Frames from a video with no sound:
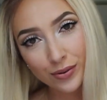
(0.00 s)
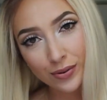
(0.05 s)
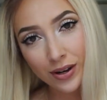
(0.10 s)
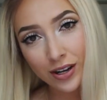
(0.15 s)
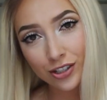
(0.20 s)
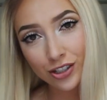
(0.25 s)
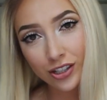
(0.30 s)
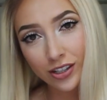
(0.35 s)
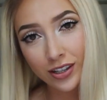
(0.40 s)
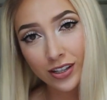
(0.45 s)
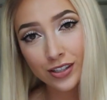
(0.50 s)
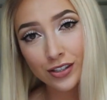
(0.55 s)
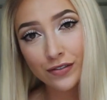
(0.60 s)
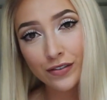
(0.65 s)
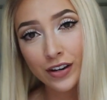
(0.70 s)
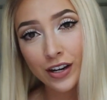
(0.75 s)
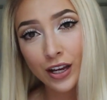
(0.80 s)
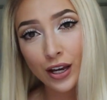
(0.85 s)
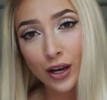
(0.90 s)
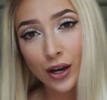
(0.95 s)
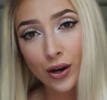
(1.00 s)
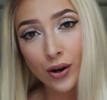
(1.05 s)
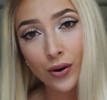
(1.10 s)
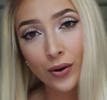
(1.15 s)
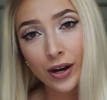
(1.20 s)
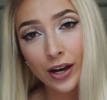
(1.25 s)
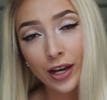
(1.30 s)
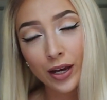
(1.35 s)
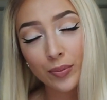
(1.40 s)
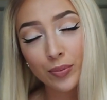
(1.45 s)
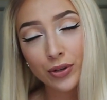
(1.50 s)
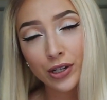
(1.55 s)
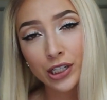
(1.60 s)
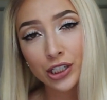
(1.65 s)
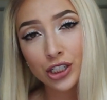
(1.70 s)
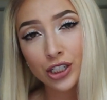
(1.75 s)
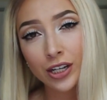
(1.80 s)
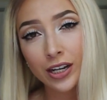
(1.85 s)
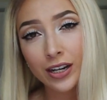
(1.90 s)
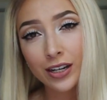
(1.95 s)
watching this video. I
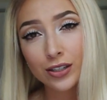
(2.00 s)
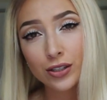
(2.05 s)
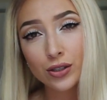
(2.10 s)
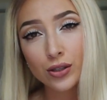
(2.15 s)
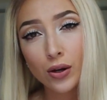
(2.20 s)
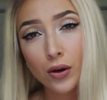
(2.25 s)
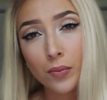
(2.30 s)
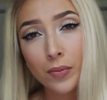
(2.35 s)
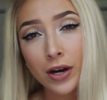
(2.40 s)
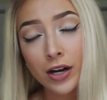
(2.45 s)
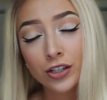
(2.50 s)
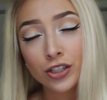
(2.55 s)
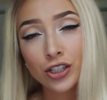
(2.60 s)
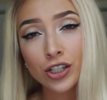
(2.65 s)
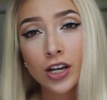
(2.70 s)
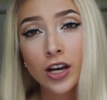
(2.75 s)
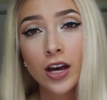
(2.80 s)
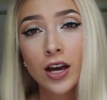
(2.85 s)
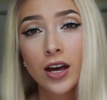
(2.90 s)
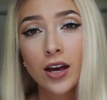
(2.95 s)
appreciate it so much.